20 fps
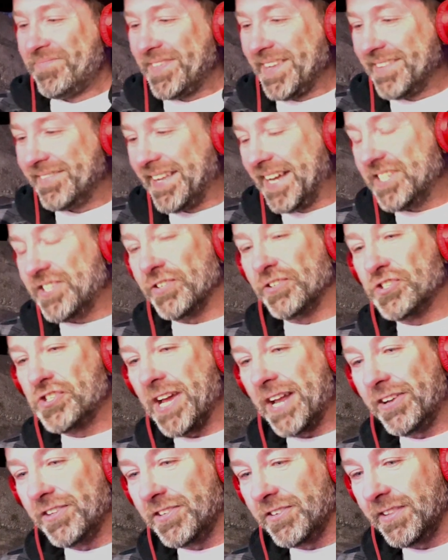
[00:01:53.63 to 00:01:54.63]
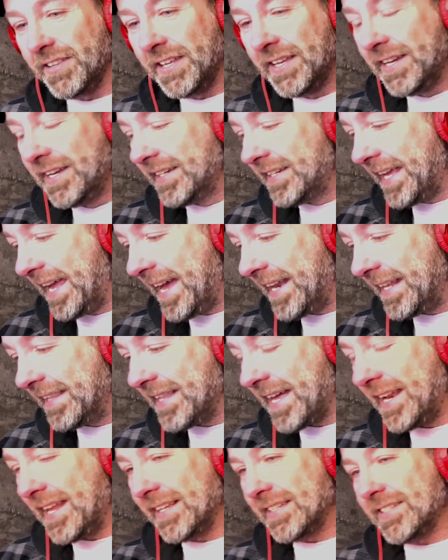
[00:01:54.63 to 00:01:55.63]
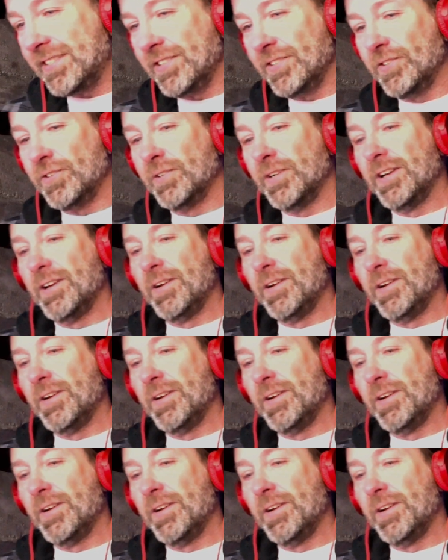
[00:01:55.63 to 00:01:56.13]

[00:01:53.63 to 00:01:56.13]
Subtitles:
Nice little shout out to Annie Lennox too.